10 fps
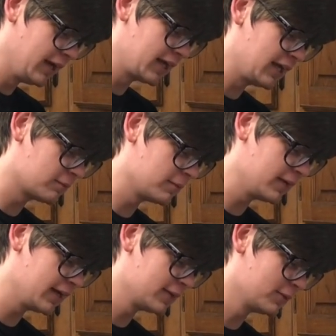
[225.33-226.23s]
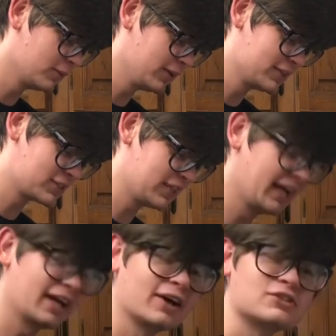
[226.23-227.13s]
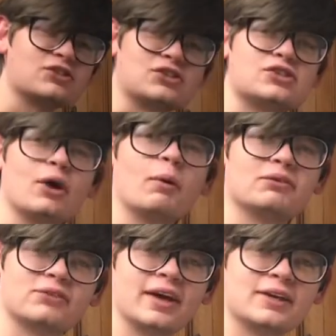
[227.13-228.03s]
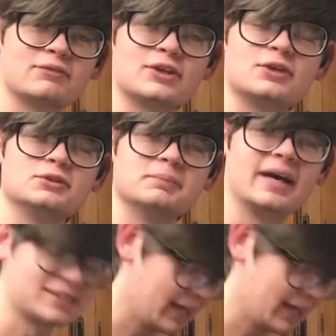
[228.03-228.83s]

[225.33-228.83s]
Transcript: cameraman was, so afraid of the huge mess I